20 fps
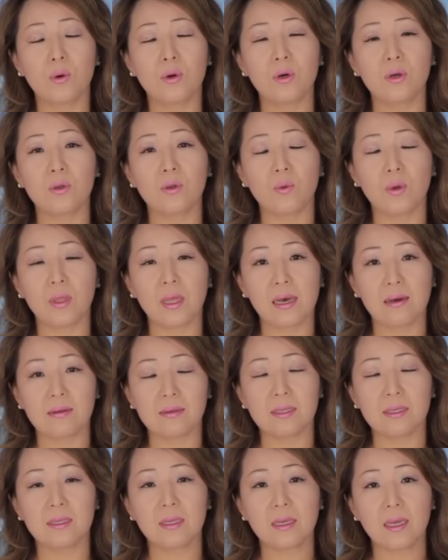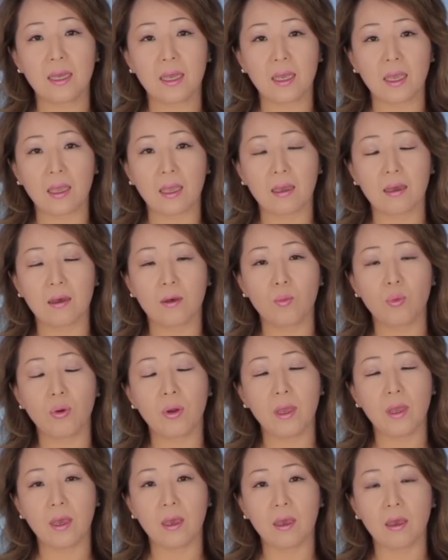on without saying a
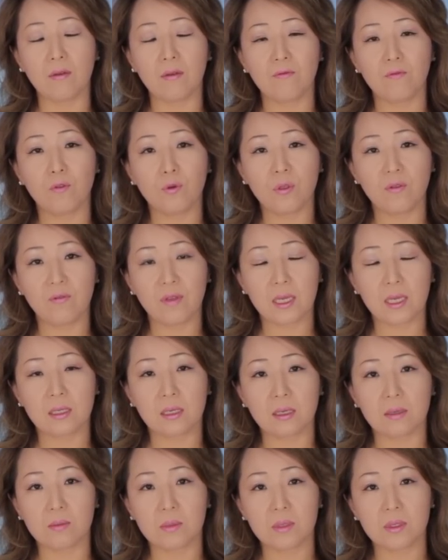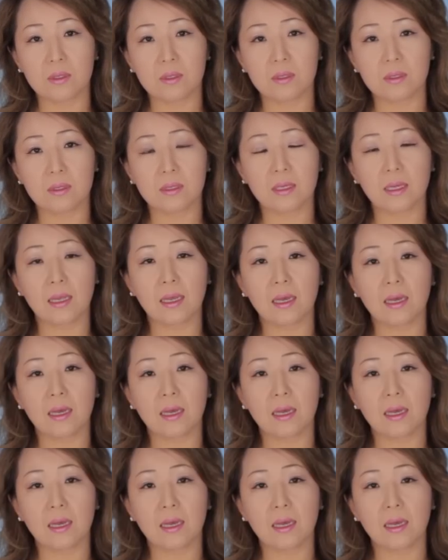prayer for the victims,